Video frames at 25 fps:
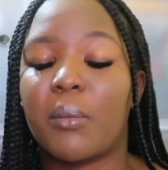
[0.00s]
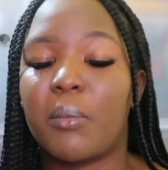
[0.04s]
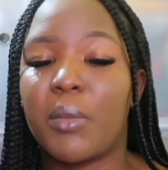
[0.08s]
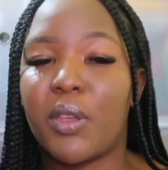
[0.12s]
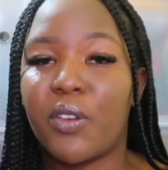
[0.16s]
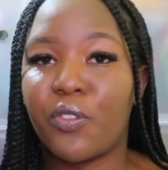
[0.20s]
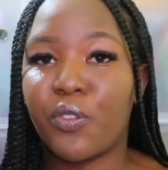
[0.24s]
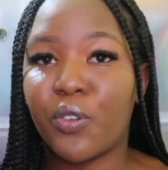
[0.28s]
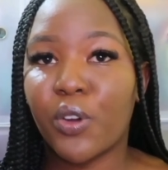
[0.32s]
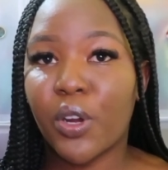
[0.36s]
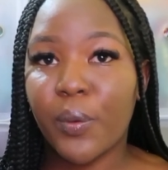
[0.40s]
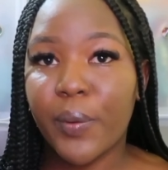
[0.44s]

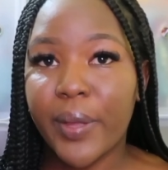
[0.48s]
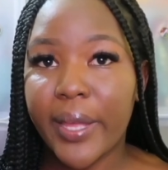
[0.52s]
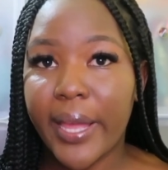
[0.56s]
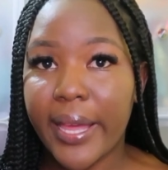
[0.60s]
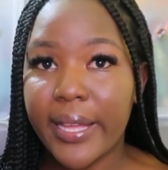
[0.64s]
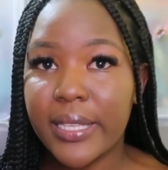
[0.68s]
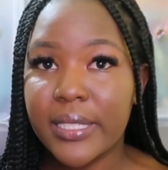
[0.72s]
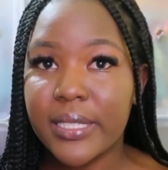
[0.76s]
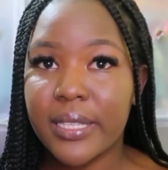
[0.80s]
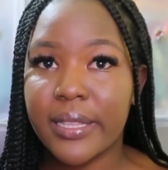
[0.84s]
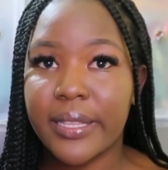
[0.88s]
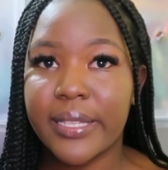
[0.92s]
Before we
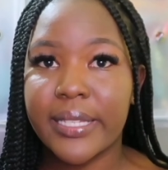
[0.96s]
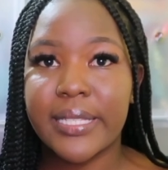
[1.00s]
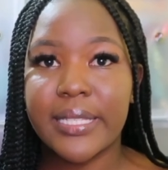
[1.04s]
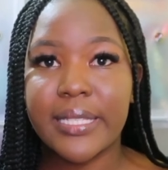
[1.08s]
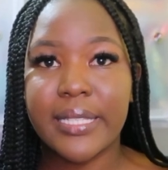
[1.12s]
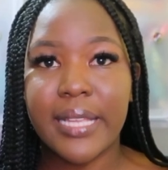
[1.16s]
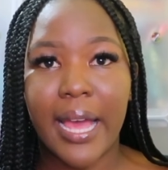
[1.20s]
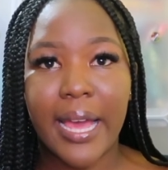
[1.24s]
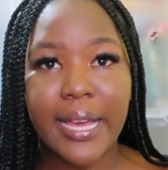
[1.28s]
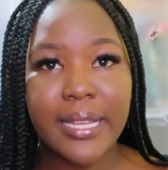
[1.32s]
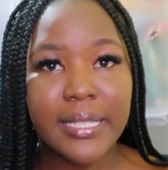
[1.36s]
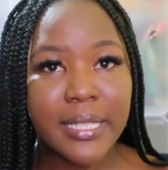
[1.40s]
head to the
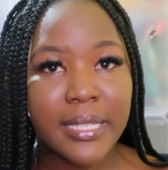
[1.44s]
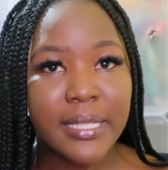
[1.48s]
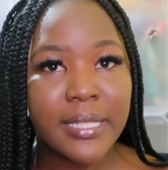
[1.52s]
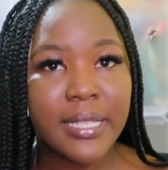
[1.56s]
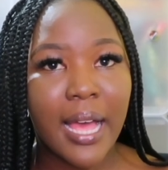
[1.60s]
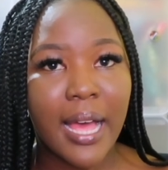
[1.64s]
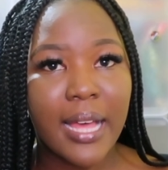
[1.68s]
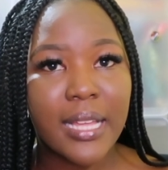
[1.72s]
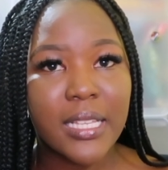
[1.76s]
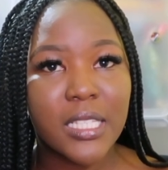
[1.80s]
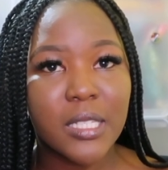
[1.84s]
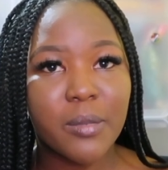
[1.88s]

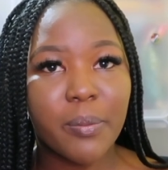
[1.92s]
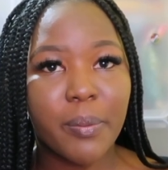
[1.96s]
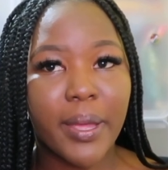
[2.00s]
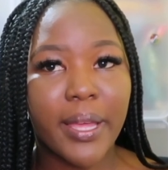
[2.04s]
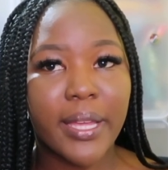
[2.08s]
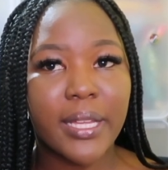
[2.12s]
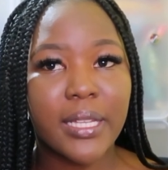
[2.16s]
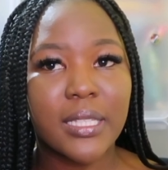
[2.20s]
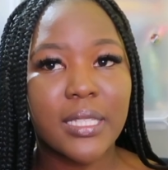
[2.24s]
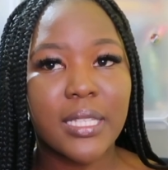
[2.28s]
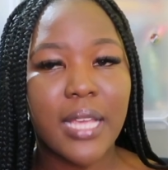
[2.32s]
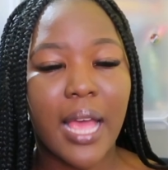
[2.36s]
sizes
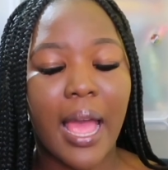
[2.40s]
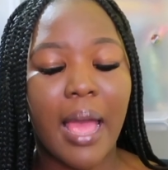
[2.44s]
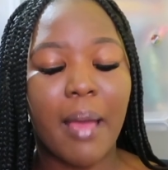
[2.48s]
aspect,